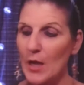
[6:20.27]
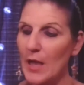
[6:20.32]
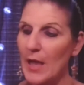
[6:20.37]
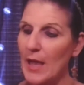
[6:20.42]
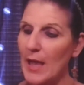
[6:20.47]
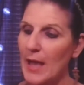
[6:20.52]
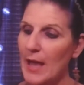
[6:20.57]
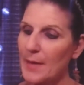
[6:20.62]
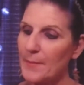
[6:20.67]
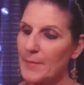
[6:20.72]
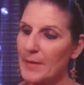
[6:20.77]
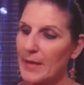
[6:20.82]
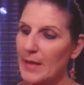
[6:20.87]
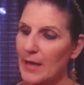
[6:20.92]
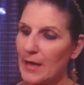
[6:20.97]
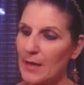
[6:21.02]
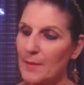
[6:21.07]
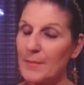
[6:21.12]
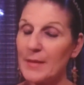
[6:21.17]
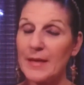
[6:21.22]
had
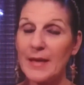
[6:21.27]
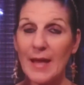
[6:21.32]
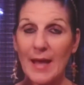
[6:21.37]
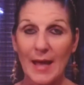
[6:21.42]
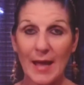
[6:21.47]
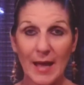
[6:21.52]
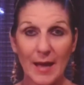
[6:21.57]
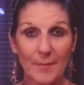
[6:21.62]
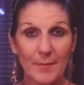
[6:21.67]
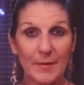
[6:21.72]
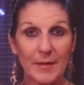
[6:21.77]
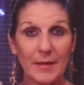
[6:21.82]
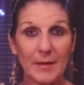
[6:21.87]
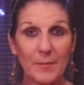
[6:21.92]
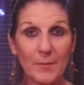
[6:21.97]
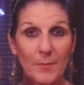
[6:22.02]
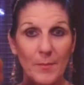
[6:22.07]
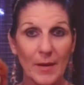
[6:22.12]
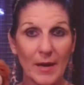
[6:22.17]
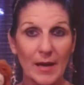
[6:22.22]
become inhabited
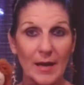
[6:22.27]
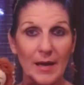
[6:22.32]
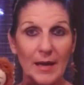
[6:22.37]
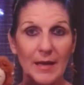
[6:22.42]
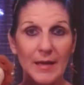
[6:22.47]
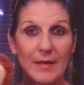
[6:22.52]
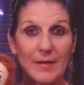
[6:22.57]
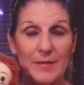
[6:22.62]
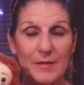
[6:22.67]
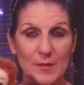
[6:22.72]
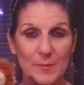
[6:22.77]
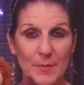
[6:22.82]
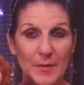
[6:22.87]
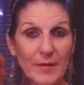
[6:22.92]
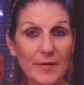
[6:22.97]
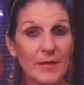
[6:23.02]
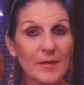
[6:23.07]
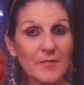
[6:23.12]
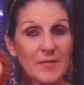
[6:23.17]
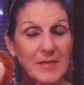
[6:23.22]
by the
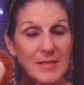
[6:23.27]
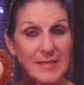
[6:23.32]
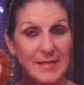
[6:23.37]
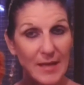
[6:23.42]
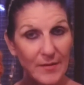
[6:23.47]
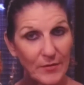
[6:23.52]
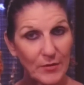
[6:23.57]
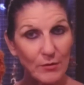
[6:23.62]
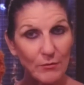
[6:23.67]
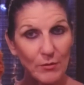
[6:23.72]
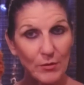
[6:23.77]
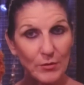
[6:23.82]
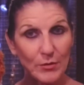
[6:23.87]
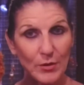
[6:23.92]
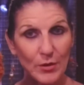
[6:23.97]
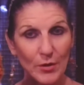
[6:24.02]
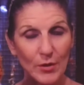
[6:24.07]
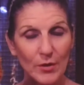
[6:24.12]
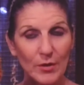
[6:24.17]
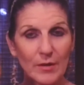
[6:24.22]
spirit of a 7-year-old
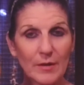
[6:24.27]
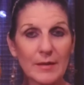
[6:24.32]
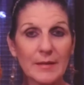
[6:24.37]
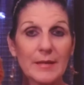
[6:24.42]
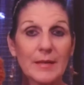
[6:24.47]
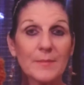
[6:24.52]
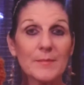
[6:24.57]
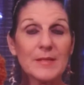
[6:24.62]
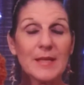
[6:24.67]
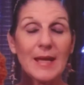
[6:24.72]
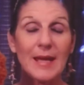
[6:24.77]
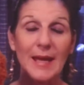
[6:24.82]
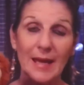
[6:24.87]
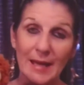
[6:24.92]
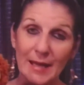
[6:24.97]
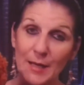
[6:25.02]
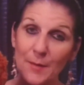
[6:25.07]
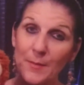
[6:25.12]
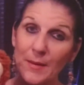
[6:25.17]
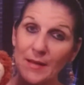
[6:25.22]
girl named
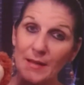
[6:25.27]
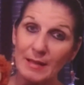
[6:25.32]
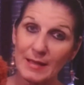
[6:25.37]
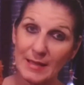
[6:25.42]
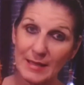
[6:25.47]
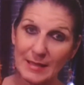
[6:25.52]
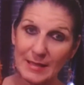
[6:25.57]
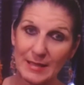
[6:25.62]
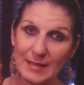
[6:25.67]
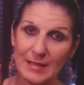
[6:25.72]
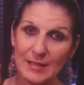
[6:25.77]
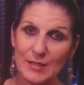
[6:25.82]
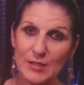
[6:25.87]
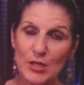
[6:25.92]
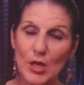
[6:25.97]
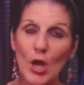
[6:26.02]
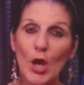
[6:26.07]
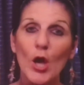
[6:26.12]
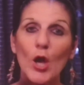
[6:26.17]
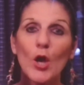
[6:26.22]
Annabelle Higgins,
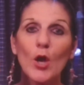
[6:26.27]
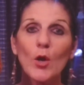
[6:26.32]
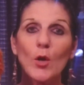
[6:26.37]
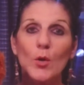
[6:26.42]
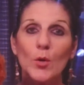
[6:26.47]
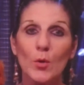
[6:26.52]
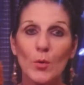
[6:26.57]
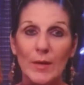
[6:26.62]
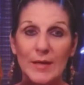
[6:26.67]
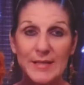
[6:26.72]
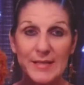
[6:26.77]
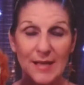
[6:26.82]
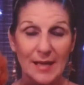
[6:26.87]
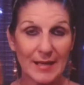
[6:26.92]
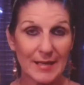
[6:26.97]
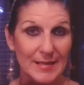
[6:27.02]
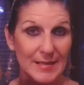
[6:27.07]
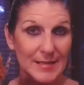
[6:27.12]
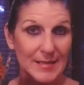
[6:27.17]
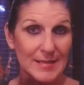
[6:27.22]
who had died
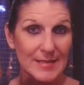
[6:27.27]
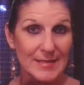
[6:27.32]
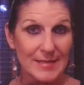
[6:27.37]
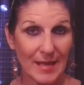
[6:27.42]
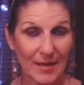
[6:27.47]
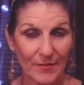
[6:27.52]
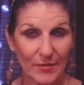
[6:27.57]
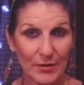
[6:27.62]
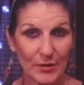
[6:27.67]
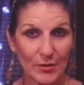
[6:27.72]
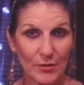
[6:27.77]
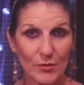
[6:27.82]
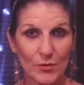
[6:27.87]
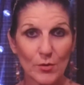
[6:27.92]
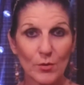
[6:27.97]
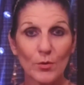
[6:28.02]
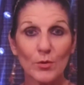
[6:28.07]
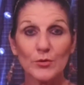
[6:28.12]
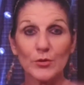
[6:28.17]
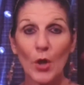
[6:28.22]
at 7 years
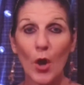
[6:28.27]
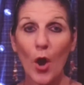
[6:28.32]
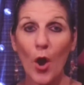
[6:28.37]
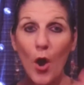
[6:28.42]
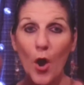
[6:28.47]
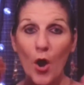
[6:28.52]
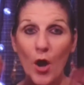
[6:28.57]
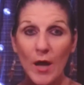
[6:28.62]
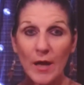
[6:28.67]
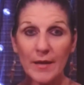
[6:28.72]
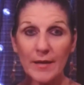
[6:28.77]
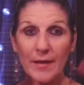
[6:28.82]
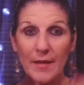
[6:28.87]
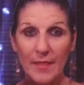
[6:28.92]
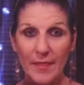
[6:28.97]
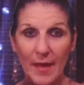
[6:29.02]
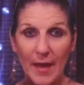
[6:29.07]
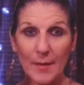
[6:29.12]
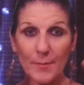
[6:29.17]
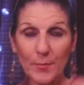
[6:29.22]
old on
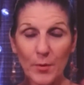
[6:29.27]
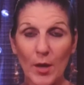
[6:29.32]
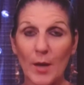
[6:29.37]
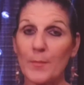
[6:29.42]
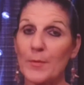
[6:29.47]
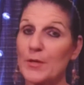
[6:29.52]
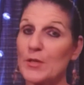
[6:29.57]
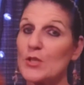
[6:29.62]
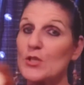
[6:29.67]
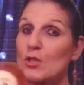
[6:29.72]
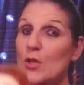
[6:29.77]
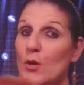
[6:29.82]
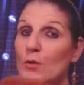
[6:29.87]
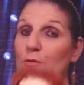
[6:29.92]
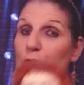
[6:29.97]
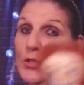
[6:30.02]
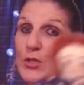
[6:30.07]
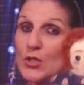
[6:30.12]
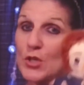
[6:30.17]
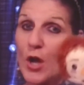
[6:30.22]
that property. So
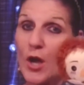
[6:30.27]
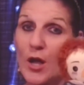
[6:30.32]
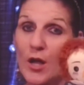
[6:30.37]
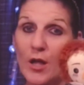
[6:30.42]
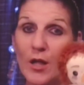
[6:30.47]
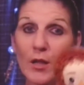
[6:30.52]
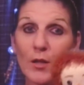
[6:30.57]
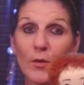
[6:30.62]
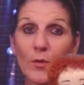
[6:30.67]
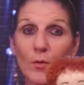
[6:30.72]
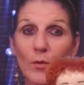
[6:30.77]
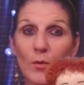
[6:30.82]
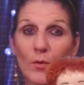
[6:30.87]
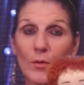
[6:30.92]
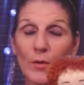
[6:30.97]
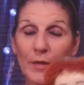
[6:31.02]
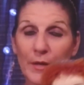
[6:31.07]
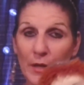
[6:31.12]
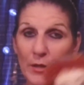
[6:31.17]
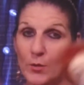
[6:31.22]
the doll,
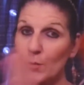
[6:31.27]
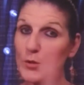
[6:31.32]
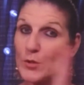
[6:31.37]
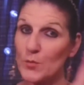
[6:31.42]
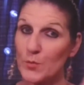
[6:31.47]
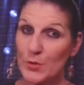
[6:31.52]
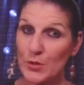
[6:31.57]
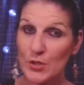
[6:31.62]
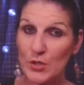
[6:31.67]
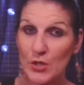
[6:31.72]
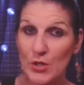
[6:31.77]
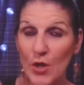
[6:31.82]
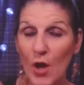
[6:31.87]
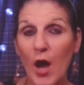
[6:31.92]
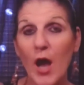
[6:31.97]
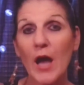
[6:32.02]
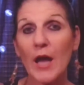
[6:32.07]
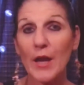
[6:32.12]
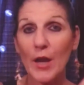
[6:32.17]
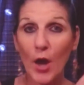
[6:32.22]
in other words, was
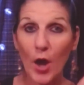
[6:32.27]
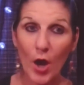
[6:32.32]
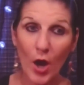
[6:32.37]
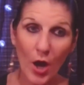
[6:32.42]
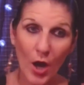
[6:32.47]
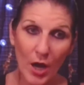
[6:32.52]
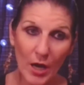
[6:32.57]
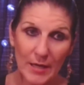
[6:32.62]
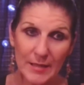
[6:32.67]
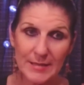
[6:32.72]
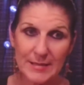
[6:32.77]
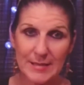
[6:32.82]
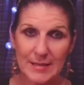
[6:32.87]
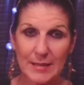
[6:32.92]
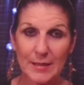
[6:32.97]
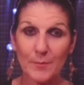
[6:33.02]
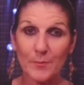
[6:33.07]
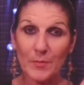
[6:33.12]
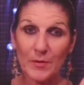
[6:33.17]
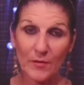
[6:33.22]
not
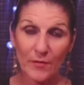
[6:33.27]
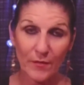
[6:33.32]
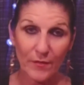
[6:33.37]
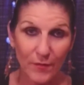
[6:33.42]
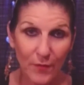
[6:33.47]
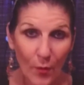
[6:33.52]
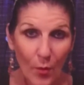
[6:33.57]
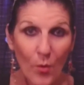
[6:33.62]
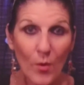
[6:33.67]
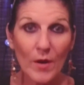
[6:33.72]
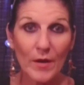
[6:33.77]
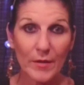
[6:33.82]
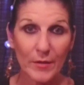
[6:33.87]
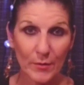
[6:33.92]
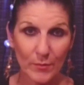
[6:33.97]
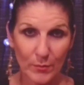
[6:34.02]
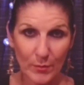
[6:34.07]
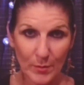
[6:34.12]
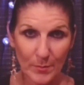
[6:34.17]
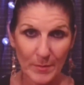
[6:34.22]
haunted before the
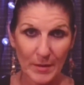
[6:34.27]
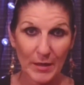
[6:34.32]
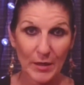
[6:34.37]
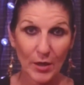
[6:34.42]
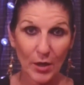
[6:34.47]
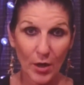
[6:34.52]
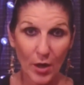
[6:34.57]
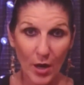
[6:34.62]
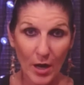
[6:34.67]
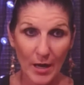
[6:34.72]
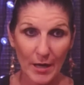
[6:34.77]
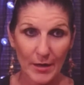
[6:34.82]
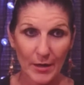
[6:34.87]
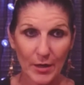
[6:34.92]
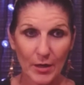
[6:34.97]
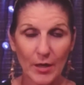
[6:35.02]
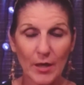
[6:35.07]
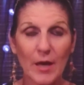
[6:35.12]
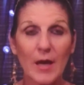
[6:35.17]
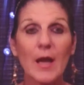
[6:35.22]
roommate got
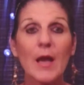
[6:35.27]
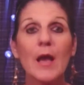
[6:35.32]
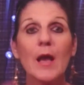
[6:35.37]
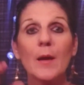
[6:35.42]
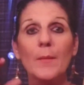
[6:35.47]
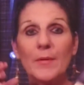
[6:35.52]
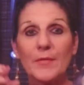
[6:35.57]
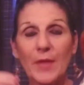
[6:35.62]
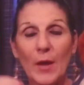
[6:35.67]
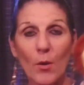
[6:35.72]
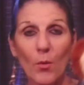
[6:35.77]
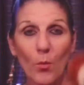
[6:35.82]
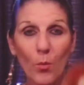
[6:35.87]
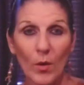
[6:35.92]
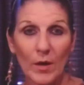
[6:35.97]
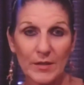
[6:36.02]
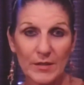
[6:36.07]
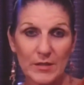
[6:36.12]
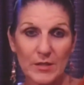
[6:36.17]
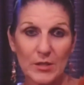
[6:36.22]
her, but that
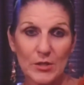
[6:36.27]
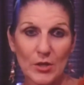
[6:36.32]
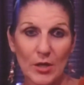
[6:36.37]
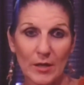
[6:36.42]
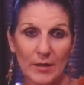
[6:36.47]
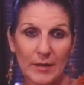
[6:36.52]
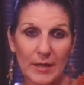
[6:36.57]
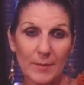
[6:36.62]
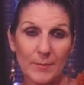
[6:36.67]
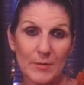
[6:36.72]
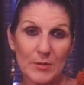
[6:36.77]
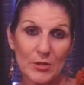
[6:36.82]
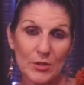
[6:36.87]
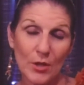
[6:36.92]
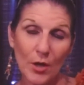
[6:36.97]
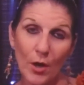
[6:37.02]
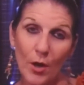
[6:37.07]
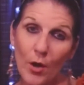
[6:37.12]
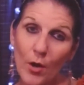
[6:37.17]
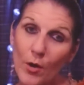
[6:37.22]
once the doll came into the
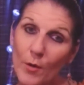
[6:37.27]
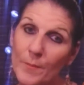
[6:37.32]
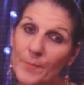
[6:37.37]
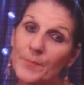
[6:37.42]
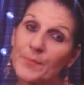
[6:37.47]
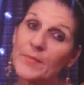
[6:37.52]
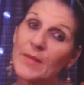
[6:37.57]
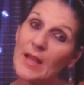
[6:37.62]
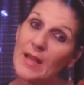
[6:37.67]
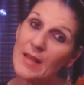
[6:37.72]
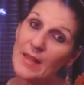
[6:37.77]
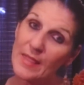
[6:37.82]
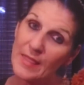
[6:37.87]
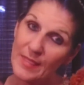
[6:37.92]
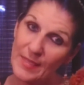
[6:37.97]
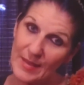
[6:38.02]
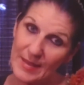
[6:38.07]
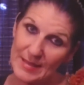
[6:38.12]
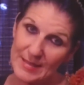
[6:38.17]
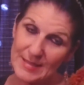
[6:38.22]
home,
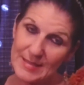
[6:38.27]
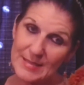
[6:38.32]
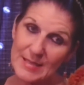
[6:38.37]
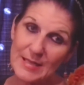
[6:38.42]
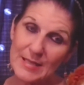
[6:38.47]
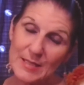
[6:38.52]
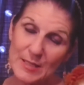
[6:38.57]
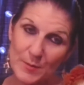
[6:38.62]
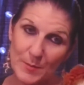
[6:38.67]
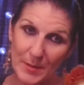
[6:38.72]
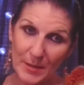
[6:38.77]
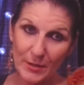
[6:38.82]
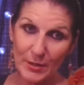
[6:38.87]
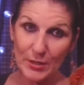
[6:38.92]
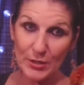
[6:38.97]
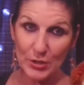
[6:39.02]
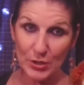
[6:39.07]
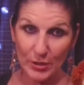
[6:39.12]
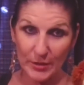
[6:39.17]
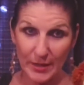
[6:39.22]
this
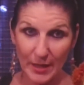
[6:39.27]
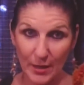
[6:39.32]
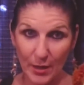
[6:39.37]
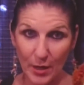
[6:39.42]
spirit took that